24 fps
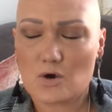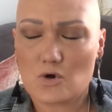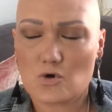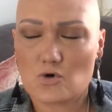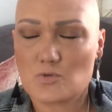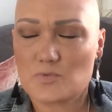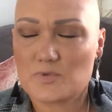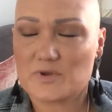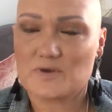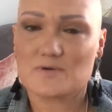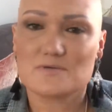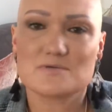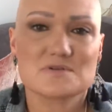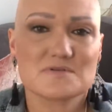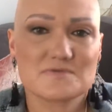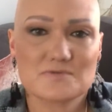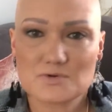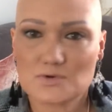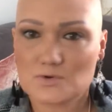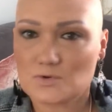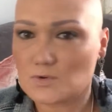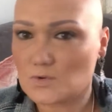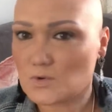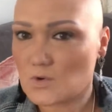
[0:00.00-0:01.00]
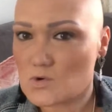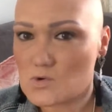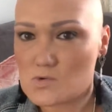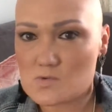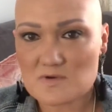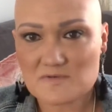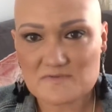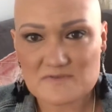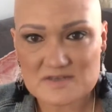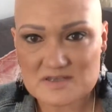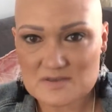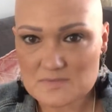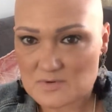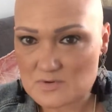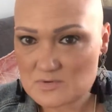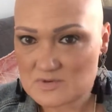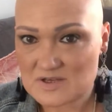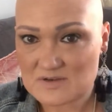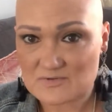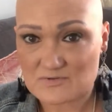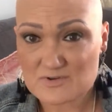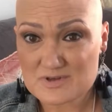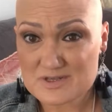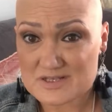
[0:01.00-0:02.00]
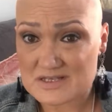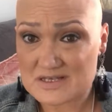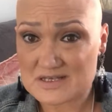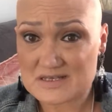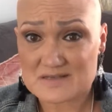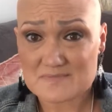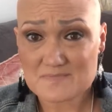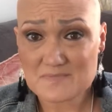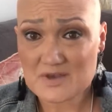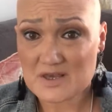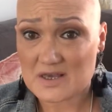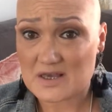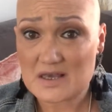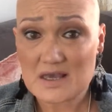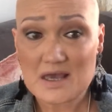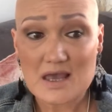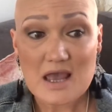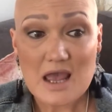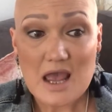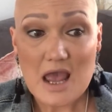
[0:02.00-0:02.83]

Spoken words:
all beautiful, all with visible differences, but